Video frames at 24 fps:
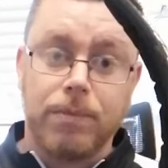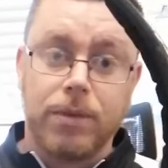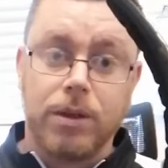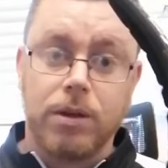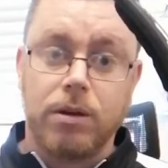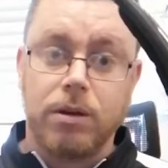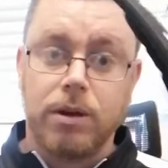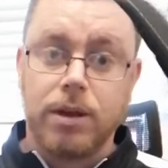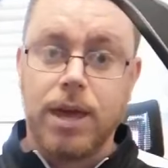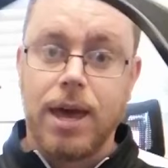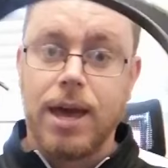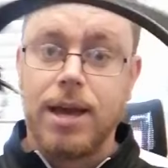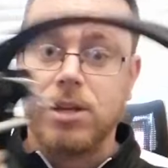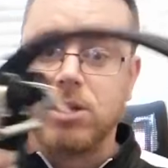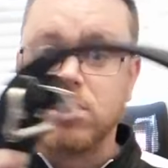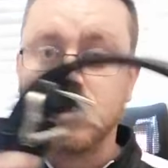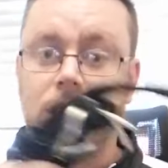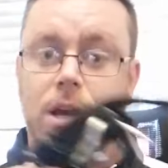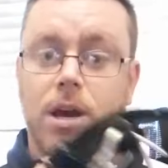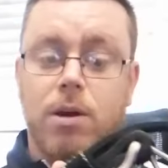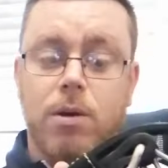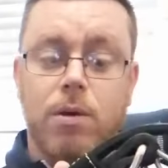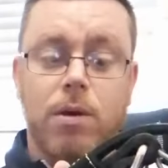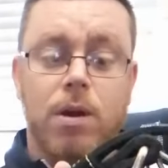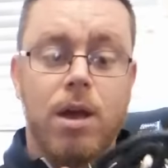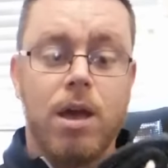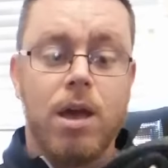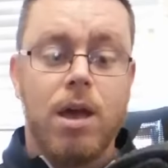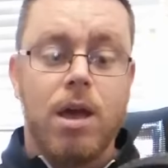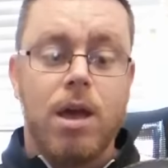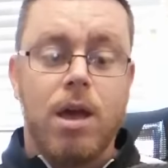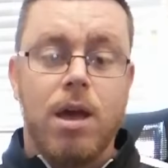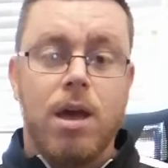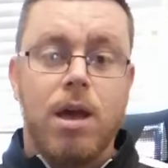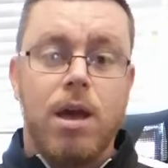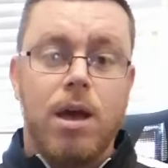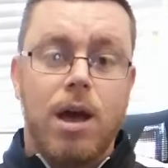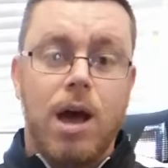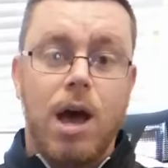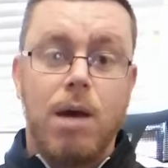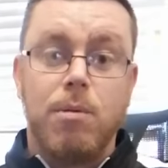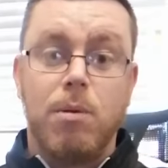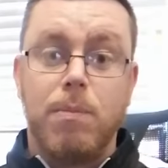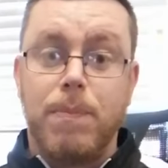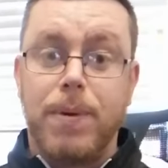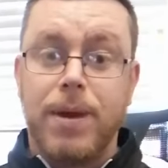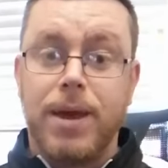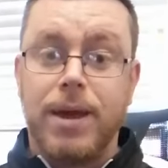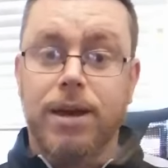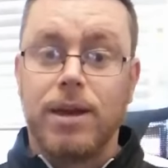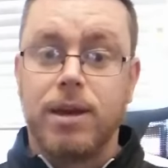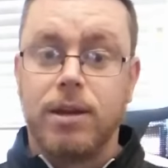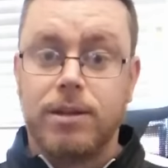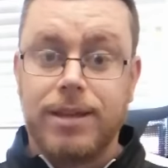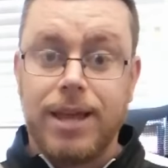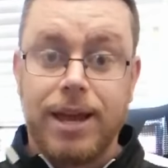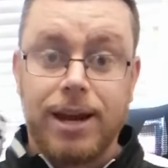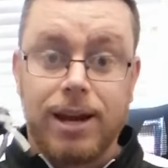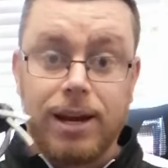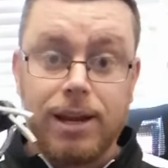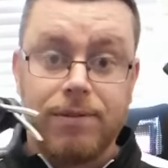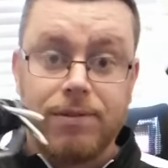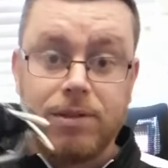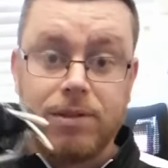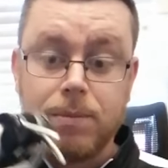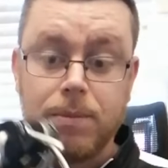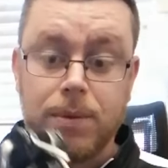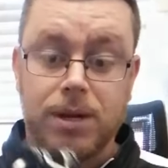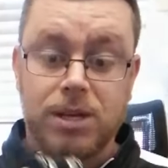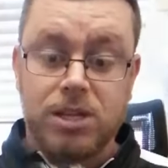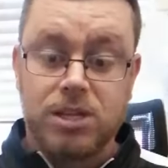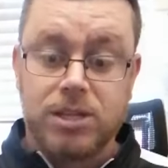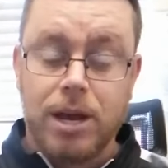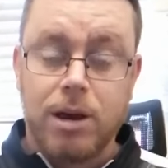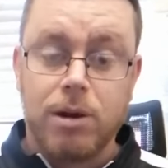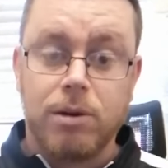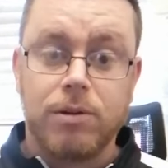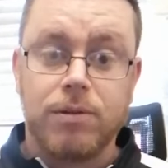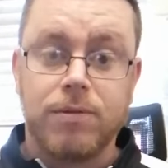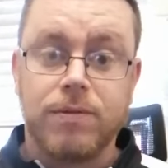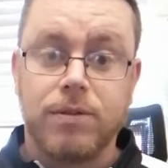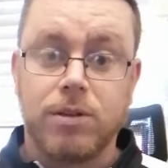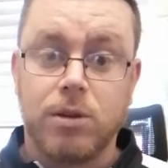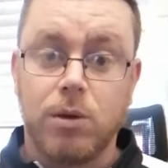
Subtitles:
Okay, so I'm a big deadlifter myself.